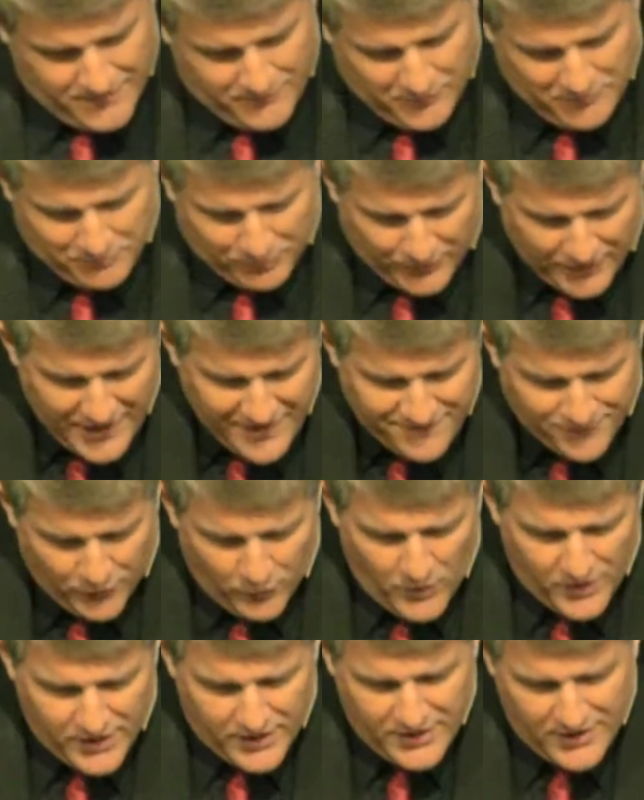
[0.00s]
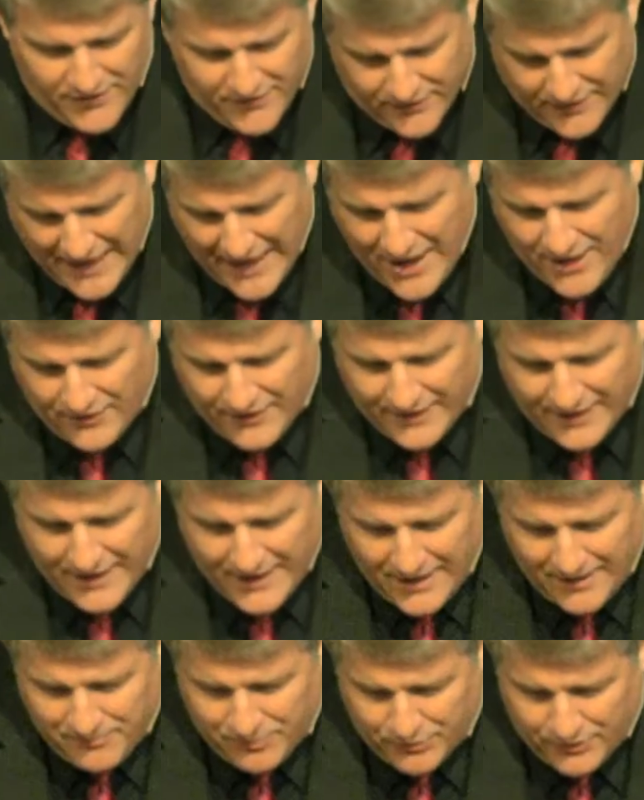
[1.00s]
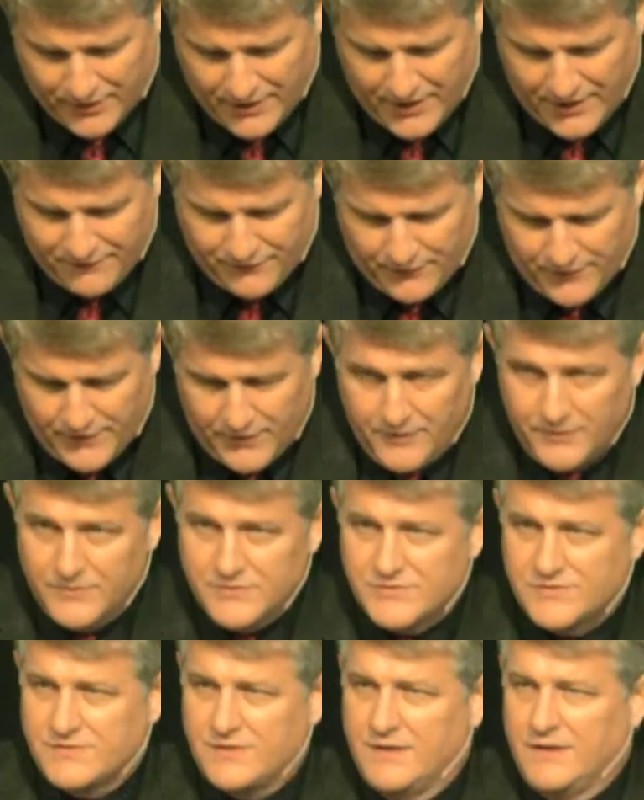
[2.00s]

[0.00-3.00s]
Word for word: We pray for one another. How can I pray for those